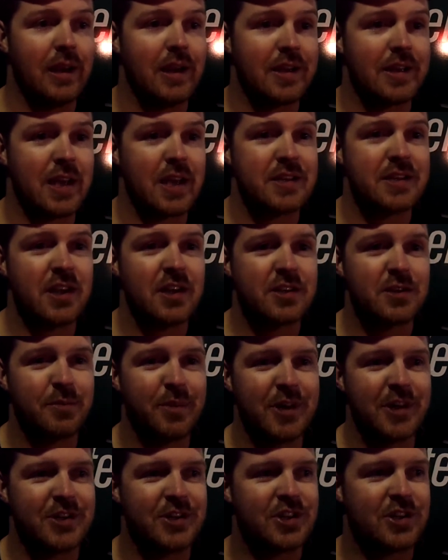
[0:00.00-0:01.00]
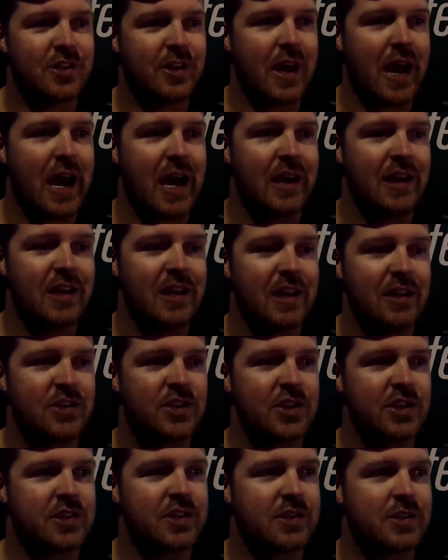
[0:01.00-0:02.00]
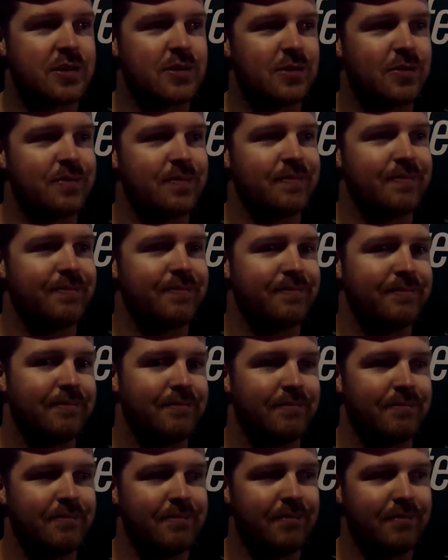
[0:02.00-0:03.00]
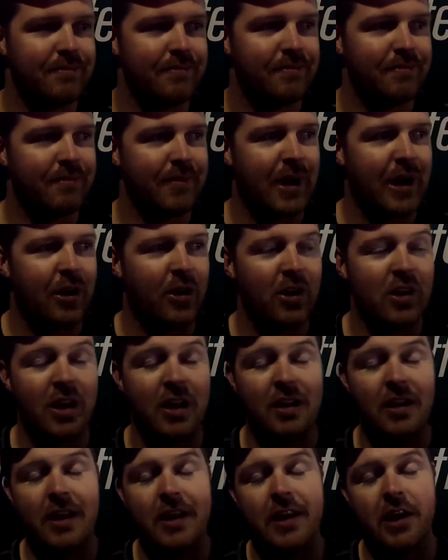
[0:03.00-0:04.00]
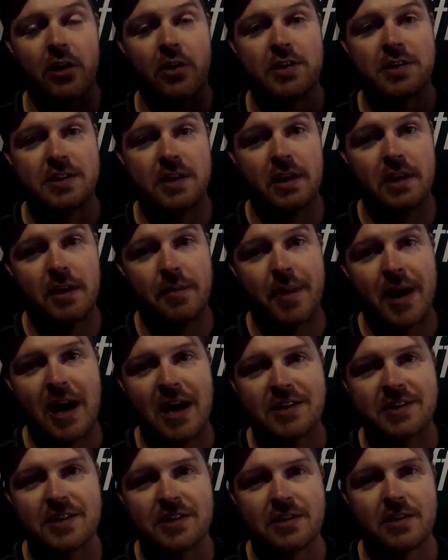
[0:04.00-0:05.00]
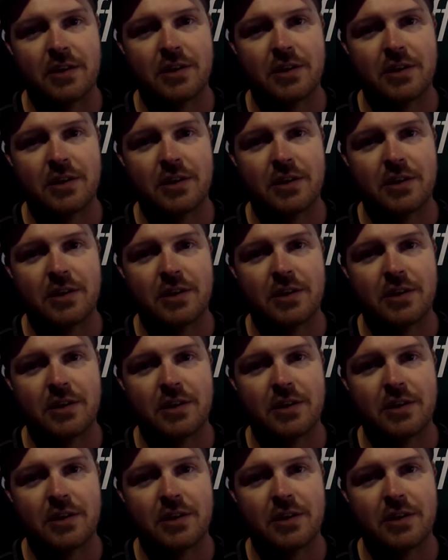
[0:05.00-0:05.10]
it's not so much that, it's just, I don't know, a lot like Gary said in the past,